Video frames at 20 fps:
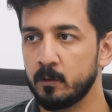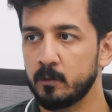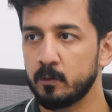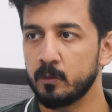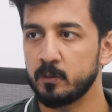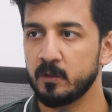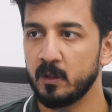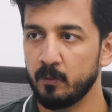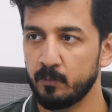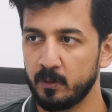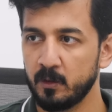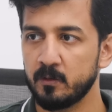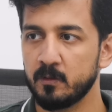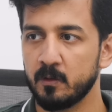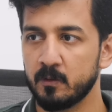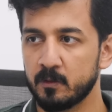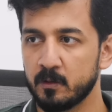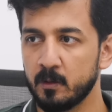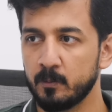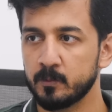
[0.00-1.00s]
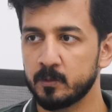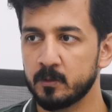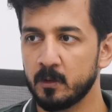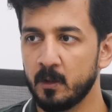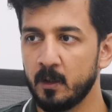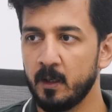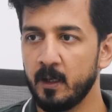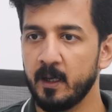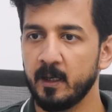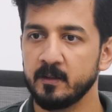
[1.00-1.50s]
to safety systems
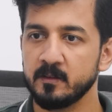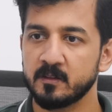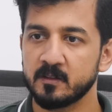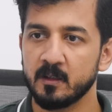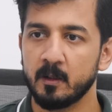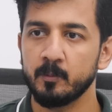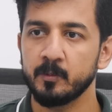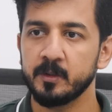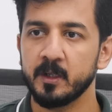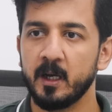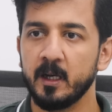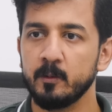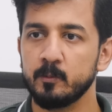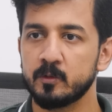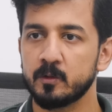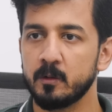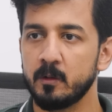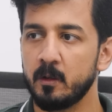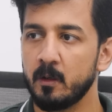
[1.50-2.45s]
and sometimes